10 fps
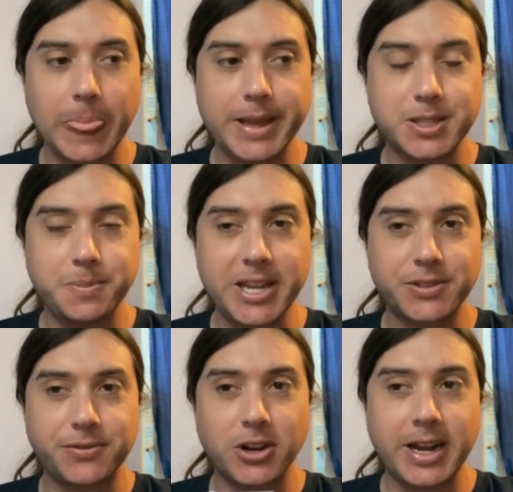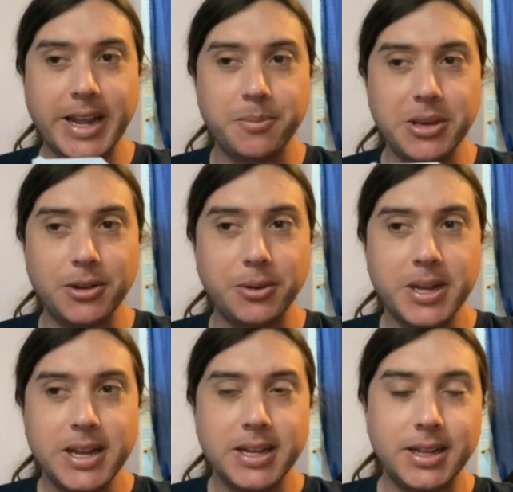space for an IMU
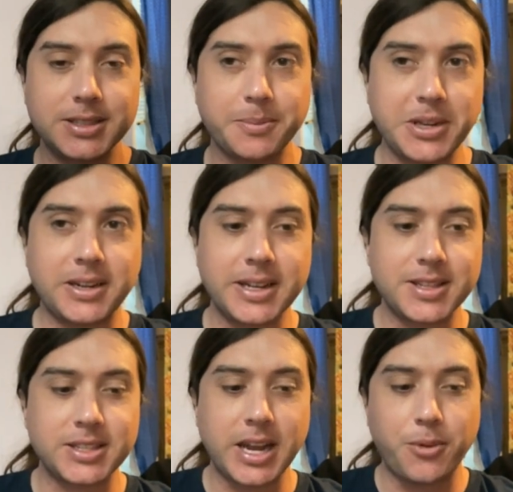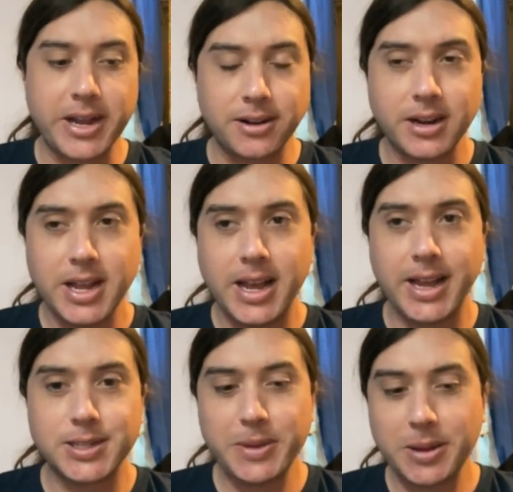in something like the Sidewinder. And
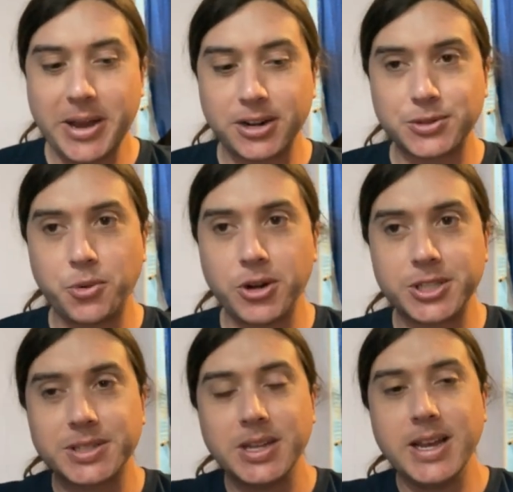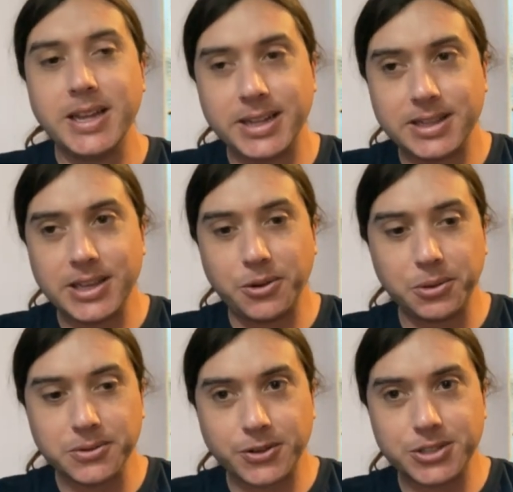to make matters worse, in the
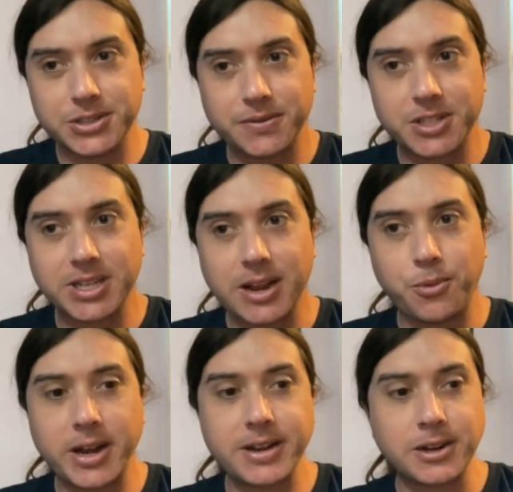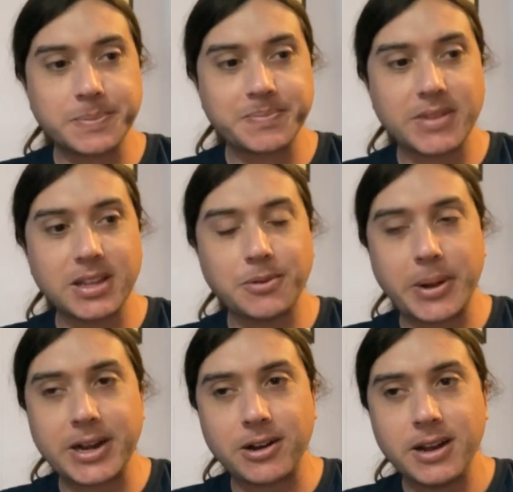old versions of the Sidewinder,
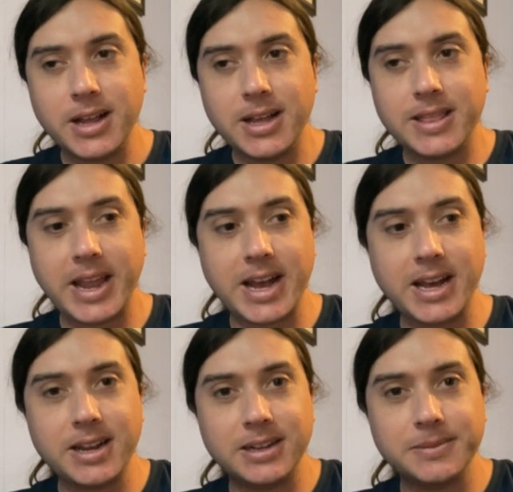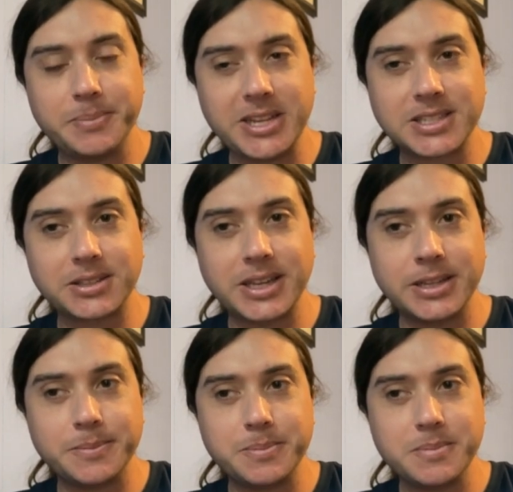wider, they had a basically
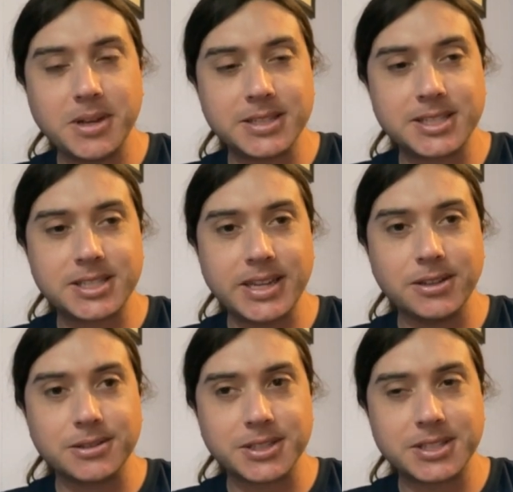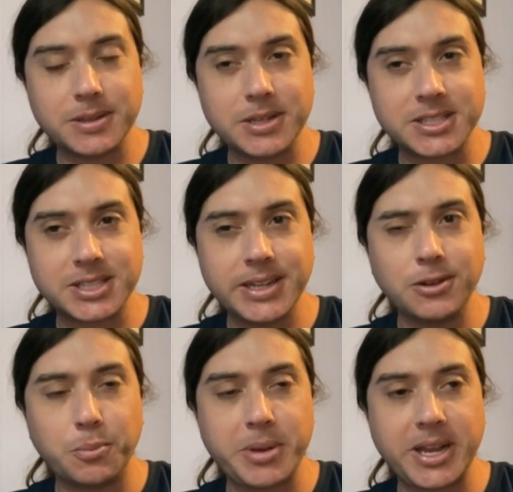a, a single a
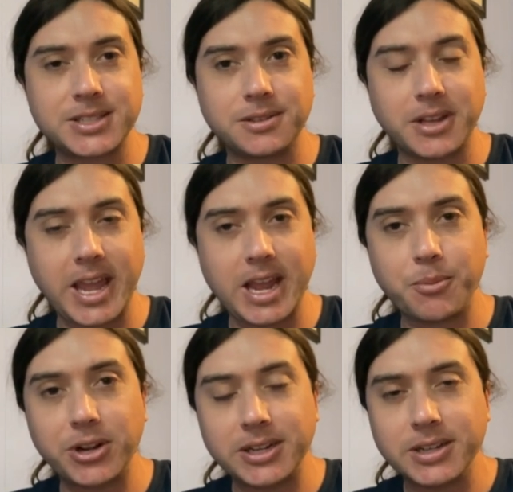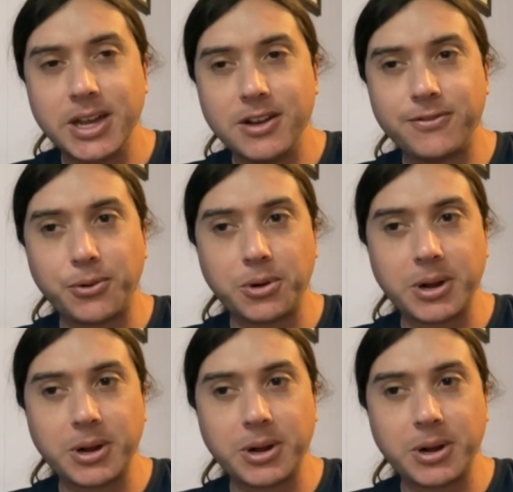single pixel camera for